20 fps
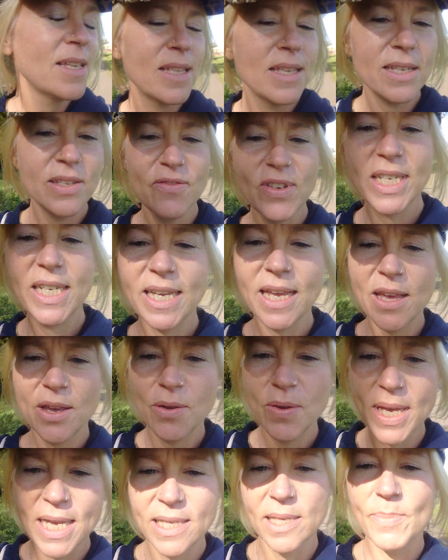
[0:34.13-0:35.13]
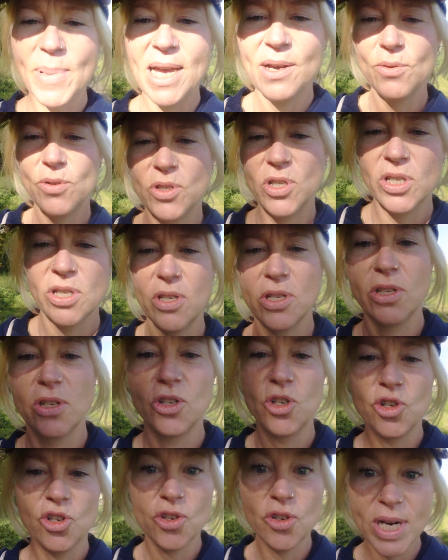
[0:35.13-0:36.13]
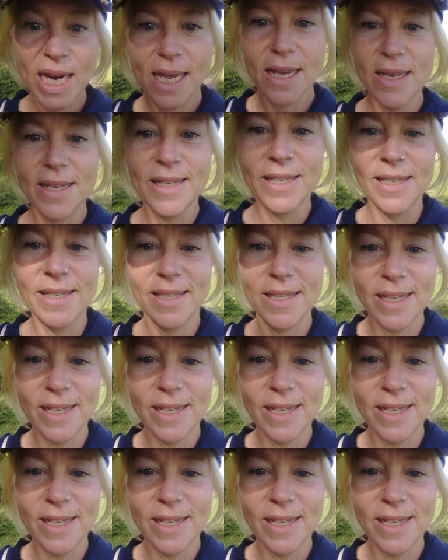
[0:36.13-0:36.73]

This video is about triggers.